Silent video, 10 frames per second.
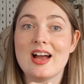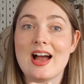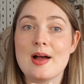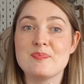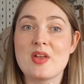
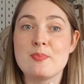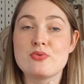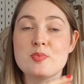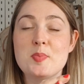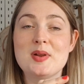I
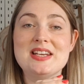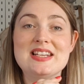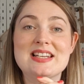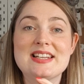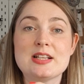probably
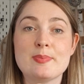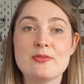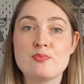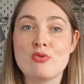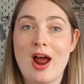need a little bit
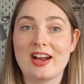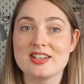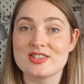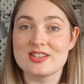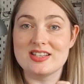of
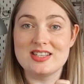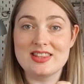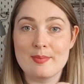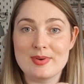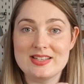practice because I did
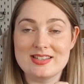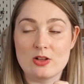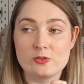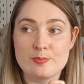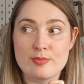that
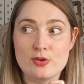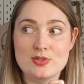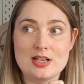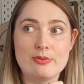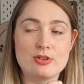myself
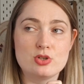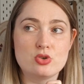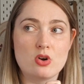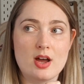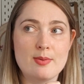mostly with a
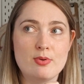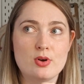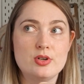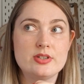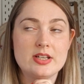
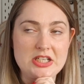tripod.